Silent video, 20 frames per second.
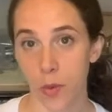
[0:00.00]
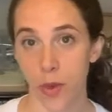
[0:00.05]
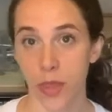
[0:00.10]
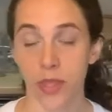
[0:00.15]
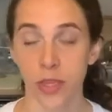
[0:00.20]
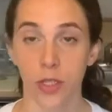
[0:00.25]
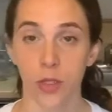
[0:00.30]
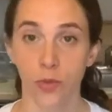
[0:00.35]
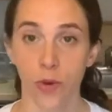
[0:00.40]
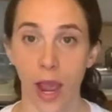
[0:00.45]
with
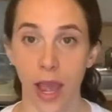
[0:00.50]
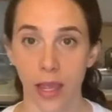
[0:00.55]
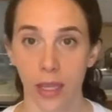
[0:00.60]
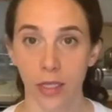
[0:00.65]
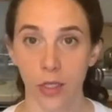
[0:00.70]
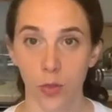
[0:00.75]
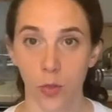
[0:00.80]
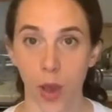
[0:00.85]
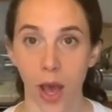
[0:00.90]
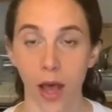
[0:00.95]
this rag
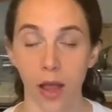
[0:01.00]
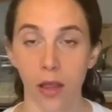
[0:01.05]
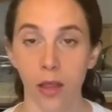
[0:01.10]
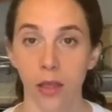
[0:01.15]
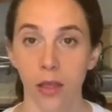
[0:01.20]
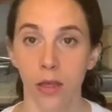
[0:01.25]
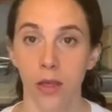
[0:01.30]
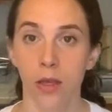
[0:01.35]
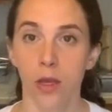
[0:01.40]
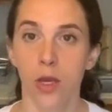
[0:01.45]
as well.
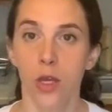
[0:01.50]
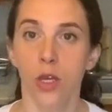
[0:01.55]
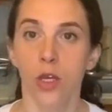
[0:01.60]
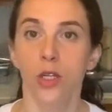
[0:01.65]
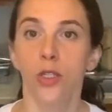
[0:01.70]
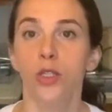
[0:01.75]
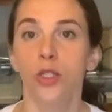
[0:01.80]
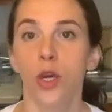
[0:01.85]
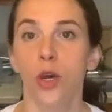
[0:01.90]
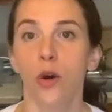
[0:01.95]

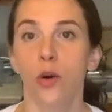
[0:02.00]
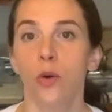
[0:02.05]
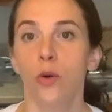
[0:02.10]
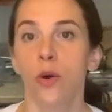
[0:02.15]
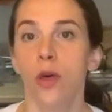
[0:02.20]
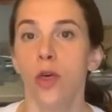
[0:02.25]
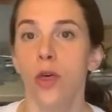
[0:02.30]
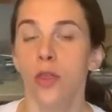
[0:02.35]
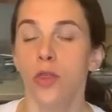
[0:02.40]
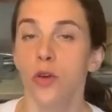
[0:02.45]

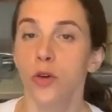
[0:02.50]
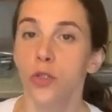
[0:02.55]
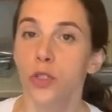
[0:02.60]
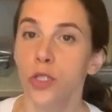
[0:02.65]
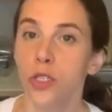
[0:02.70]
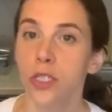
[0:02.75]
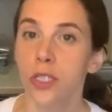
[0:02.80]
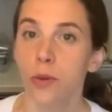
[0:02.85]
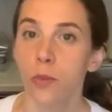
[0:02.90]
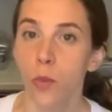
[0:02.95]
So those
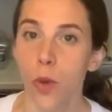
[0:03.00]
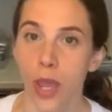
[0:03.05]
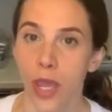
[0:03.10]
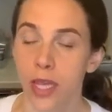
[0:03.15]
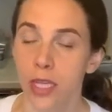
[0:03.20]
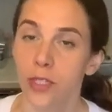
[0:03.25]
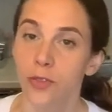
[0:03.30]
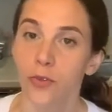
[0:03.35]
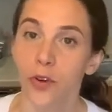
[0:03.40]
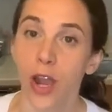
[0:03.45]
are some
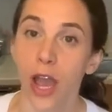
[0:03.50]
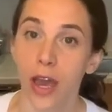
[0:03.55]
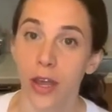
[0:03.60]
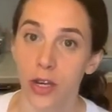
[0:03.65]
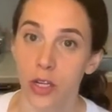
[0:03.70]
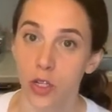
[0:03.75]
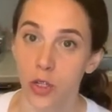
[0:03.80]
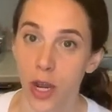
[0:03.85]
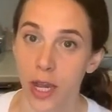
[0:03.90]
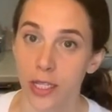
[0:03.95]
ways for how
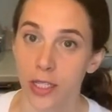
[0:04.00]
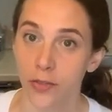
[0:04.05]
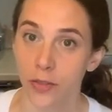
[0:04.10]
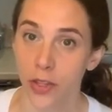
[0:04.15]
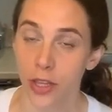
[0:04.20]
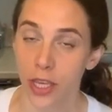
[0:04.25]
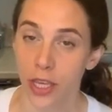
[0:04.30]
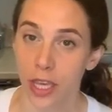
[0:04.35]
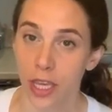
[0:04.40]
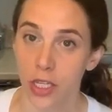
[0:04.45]
to dress for
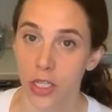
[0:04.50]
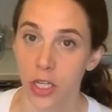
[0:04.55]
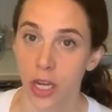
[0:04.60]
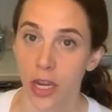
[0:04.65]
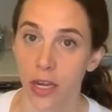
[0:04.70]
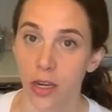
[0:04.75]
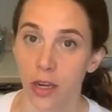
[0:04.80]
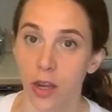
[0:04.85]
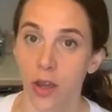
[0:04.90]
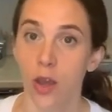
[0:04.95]
the kitchen.